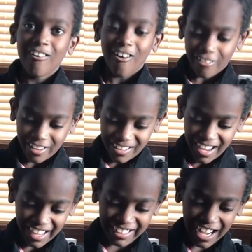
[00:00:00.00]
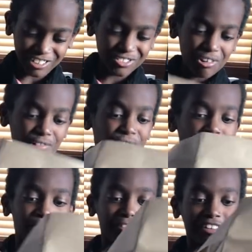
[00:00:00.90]
Okay, I got to it
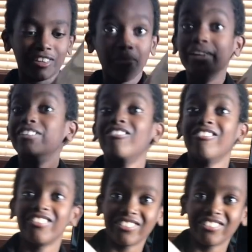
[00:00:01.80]
without ruining the middle.